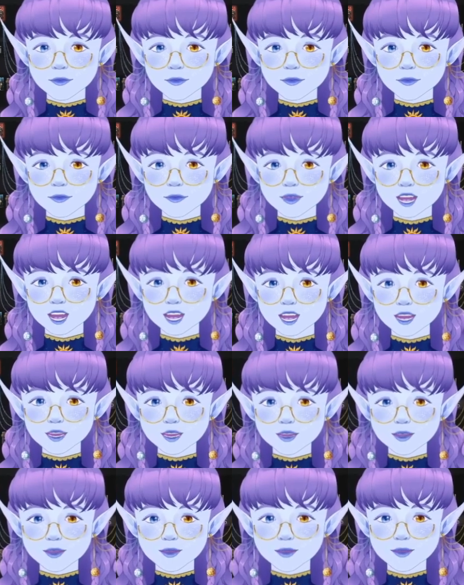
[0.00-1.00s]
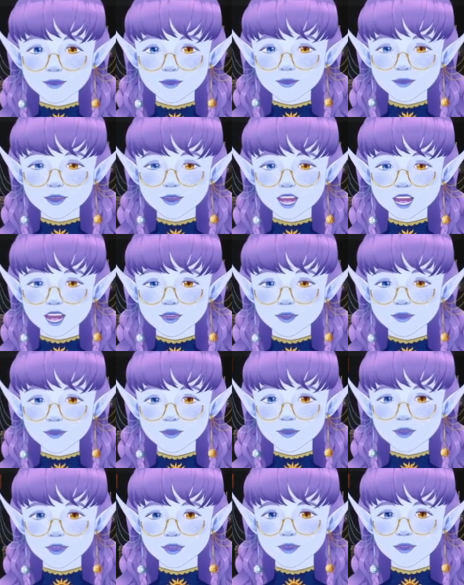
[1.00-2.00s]
And all of
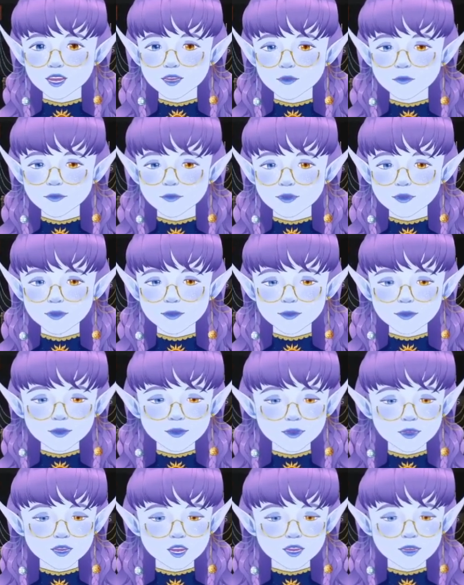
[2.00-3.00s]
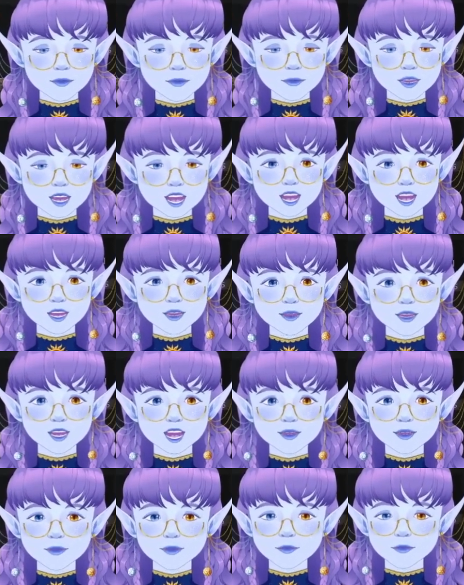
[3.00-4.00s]
these options are bad. I
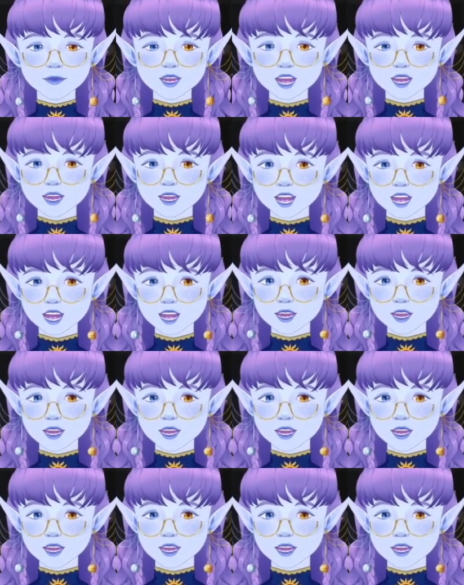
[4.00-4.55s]
don't like any of